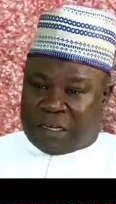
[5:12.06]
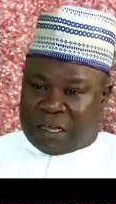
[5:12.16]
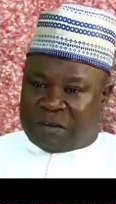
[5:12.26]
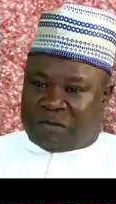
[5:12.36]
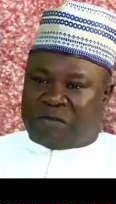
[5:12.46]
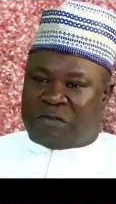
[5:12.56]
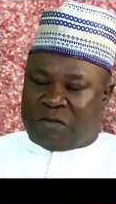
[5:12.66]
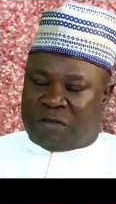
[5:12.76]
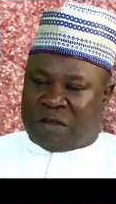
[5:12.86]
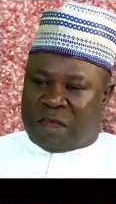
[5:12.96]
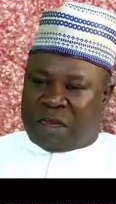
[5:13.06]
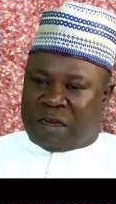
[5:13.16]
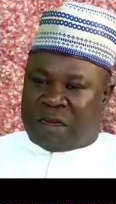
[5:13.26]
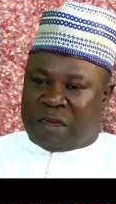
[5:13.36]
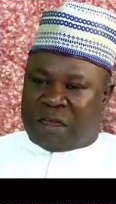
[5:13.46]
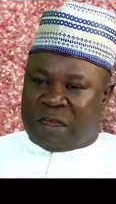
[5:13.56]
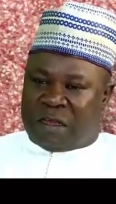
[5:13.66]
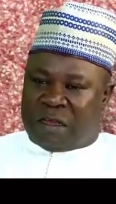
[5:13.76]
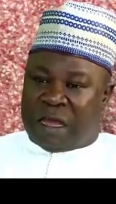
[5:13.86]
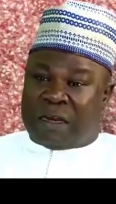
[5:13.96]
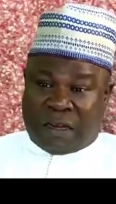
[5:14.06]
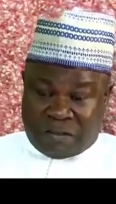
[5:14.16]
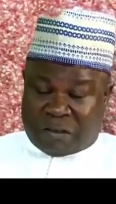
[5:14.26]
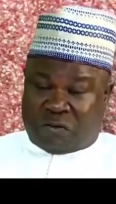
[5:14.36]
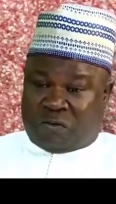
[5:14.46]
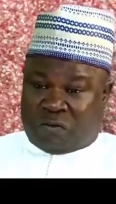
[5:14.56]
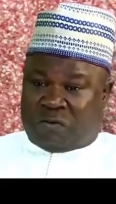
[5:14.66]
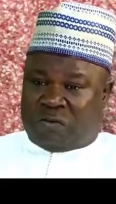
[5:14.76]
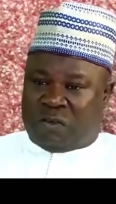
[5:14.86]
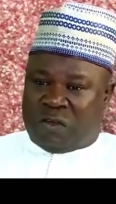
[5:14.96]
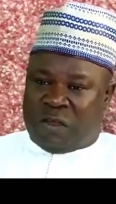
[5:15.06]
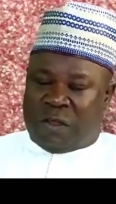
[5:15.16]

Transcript: lead council, and, uh, and that's the truth